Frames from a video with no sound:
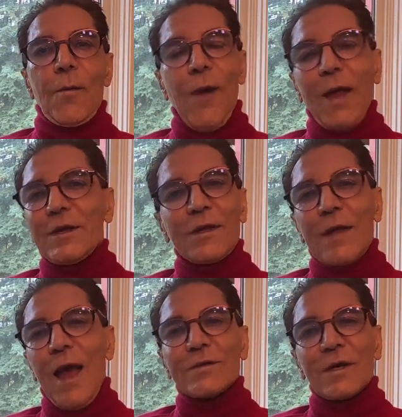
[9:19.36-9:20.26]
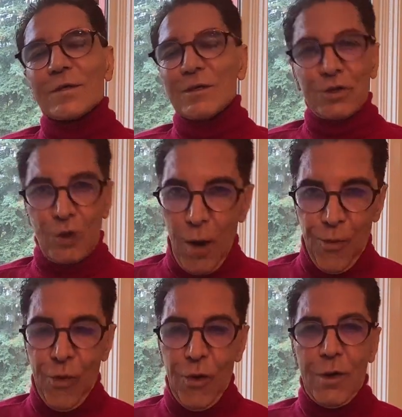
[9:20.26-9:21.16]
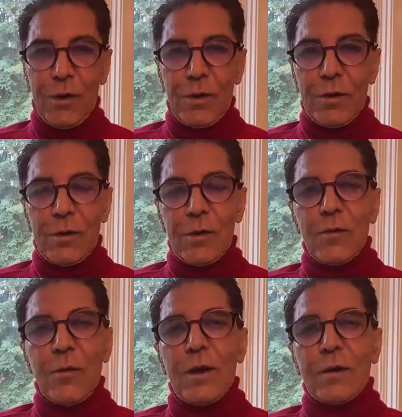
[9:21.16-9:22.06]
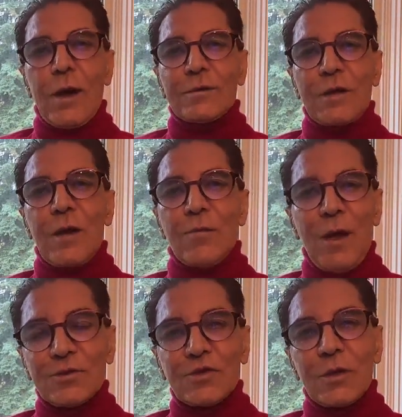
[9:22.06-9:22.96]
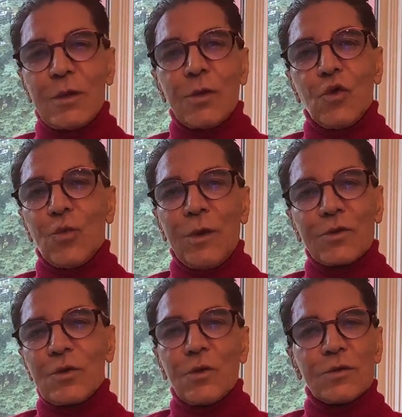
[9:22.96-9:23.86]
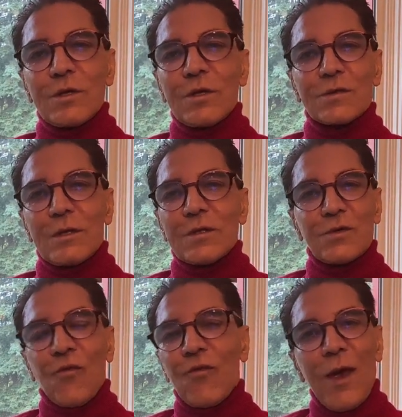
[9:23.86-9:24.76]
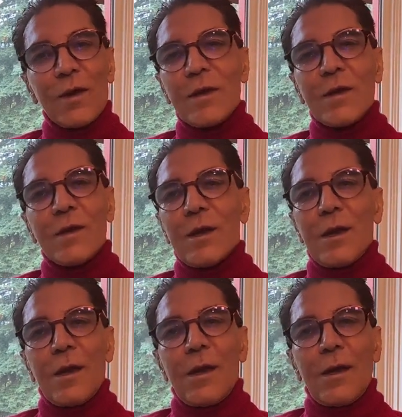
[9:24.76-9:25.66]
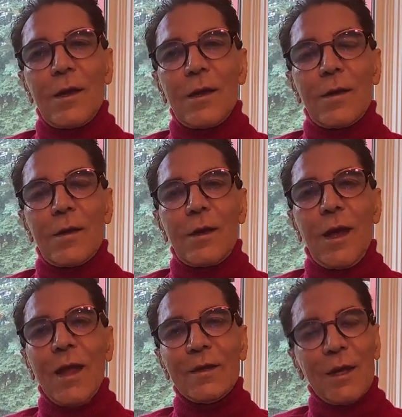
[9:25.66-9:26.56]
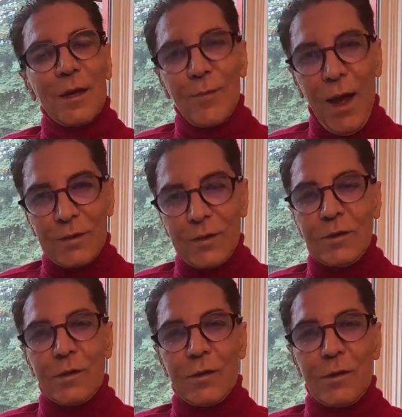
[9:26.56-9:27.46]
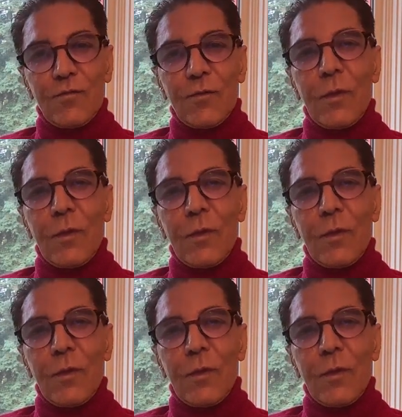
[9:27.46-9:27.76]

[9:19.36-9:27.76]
But it doesn't stop there. As I mentioned, endometriosis is very enigmatic.